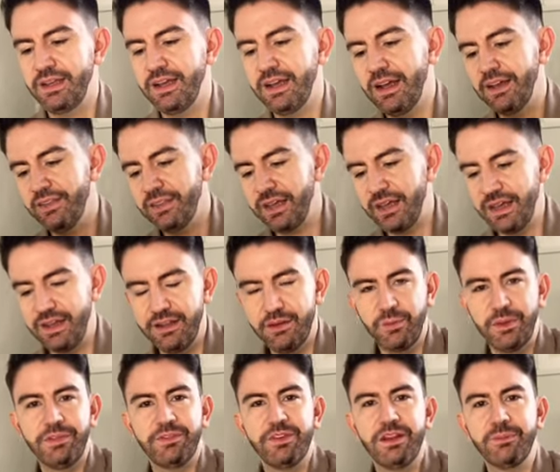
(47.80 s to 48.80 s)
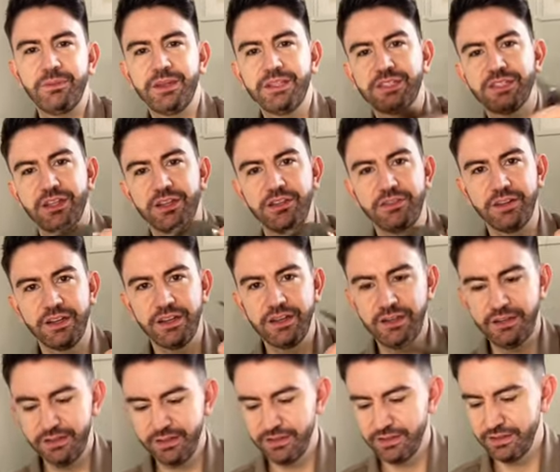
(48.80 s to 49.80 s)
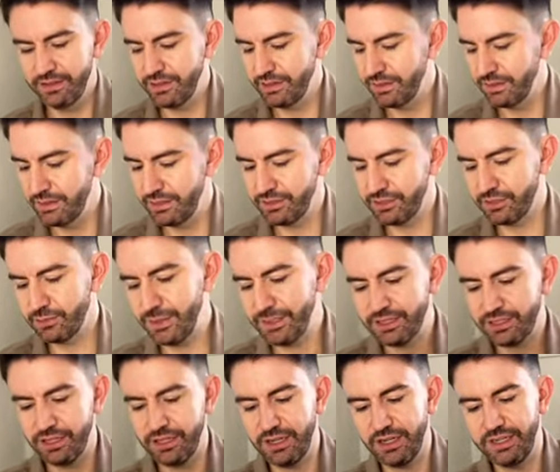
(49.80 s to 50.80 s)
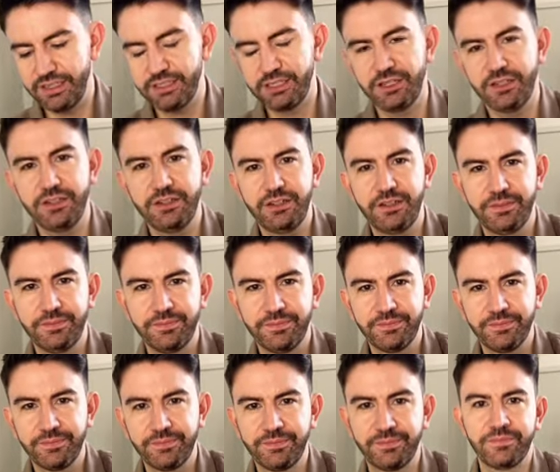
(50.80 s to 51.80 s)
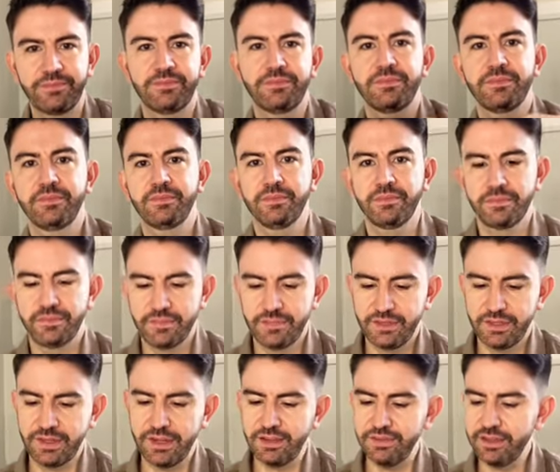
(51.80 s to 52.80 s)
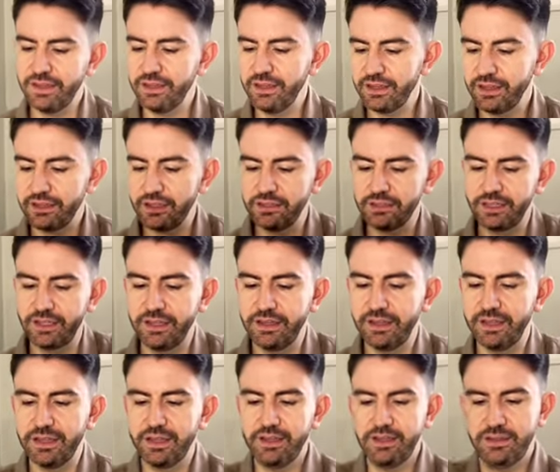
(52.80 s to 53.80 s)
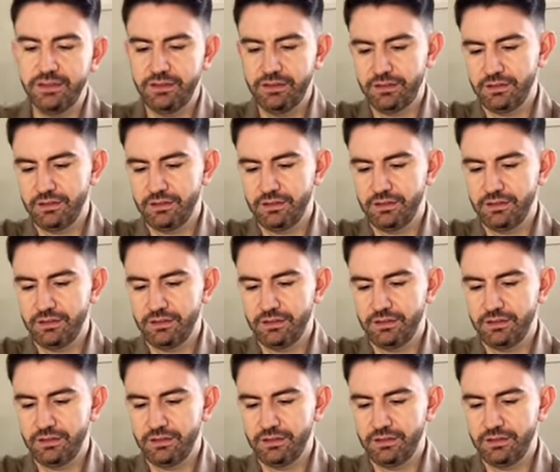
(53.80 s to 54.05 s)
And then we flip this over, switch the light on. And then that goes like that.